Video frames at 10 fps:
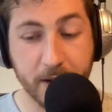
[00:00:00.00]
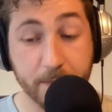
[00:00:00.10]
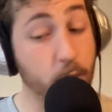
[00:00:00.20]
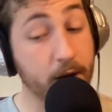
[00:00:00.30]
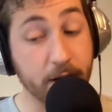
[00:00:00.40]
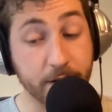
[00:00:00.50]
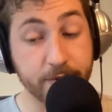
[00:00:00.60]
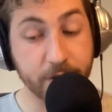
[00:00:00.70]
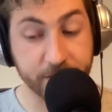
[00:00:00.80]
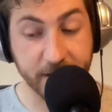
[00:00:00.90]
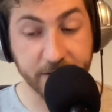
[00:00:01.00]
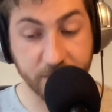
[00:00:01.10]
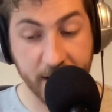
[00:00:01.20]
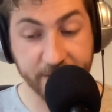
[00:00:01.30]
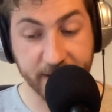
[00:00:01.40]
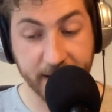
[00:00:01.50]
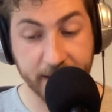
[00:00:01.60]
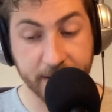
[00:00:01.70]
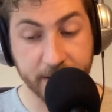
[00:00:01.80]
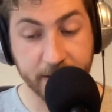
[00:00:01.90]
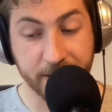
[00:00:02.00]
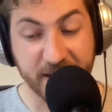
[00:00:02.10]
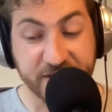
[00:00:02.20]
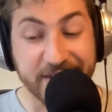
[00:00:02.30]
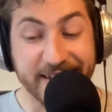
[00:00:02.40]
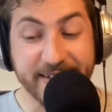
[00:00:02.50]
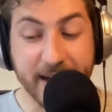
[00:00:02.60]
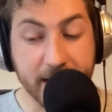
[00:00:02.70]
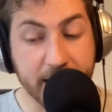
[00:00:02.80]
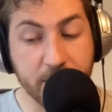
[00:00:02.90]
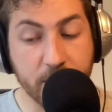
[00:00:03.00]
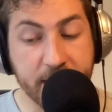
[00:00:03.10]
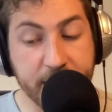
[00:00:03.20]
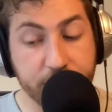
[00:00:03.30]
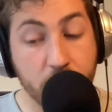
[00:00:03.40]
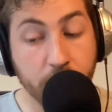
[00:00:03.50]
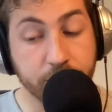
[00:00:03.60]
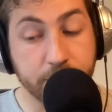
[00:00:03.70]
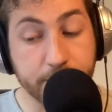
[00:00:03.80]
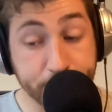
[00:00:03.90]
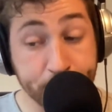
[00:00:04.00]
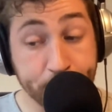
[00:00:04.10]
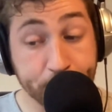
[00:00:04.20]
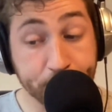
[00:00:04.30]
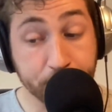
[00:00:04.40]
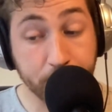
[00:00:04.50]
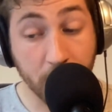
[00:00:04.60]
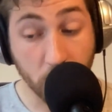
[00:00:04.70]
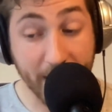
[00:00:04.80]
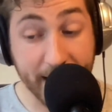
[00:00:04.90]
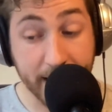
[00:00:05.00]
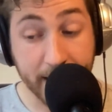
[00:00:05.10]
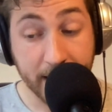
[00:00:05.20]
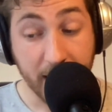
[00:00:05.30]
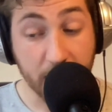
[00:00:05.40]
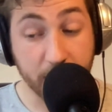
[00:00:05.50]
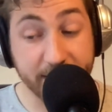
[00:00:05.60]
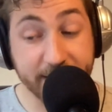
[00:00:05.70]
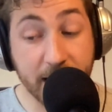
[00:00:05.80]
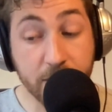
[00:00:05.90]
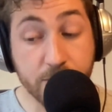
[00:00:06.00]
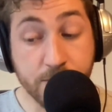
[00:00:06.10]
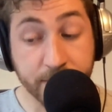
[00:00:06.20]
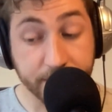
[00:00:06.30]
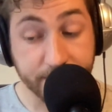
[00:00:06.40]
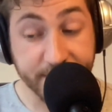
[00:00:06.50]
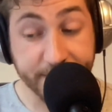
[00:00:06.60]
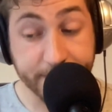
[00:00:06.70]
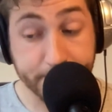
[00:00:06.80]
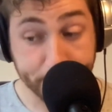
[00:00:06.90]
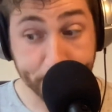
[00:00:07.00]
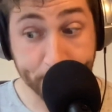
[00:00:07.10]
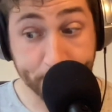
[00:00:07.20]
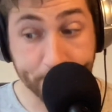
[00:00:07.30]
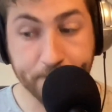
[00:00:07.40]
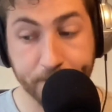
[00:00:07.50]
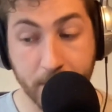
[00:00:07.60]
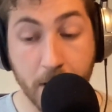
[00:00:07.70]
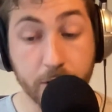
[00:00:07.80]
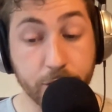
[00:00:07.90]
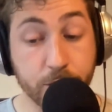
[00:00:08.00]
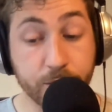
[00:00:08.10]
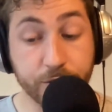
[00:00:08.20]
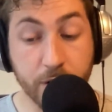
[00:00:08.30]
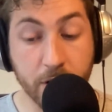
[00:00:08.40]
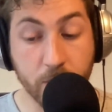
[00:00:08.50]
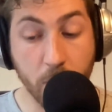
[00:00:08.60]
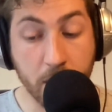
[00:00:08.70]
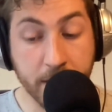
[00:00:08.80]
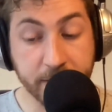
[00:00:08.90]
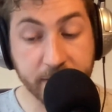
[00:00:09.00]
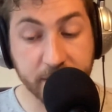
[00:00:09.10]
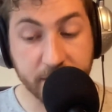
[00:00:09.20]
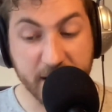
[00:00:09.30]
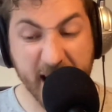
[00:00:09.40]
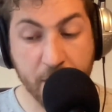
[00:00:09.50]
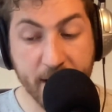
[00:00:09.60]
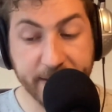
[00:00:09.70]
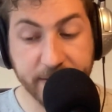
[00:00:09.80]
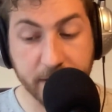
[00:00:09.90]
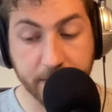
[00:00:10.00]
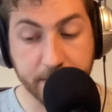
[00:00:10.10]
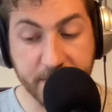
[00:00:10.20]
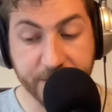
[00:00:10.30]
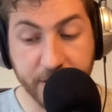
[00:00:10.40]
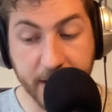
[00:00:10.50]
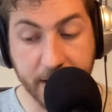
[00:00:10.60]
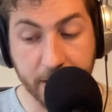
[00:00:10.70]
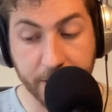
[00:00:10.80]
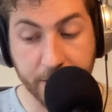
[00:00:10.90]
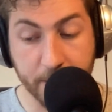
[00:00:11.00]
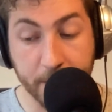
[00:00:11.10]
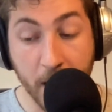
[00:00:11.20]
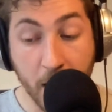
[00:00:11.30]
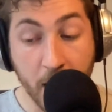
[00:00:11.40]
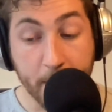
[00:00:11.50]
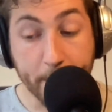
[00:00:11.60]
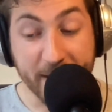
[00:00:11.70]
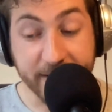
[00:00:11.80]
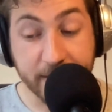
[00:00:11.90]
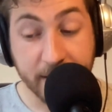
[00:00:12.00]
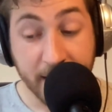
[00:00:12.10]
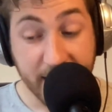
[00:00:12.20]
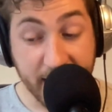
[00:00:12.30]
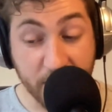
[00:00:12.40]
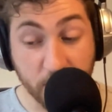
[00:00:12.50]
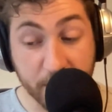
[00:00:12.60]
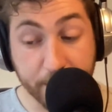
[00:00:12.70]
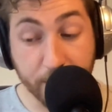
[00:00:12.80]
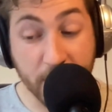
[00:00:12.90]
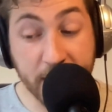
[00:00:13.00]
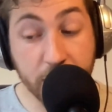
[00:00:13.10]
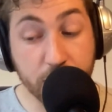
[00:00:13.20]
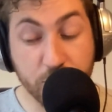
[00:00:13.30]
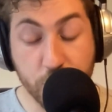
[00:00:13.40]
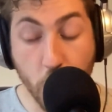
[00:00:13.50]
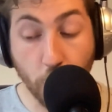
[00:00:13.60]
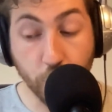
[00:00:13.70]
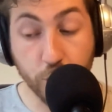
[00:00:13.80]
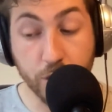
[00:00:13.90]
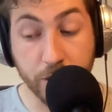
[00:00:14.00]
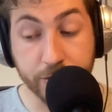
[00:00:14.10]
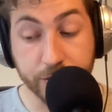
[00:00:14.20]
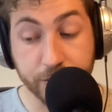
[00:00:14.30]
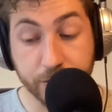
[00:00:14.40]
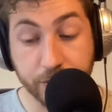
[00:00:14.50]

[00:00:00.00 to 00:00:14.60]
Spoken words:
Poirot nodded gravely. That is exactly what I thought. Well, I will tell you this. Use your warrant. Arrest Mr. Inglethorpe. But it will bring you no kudos.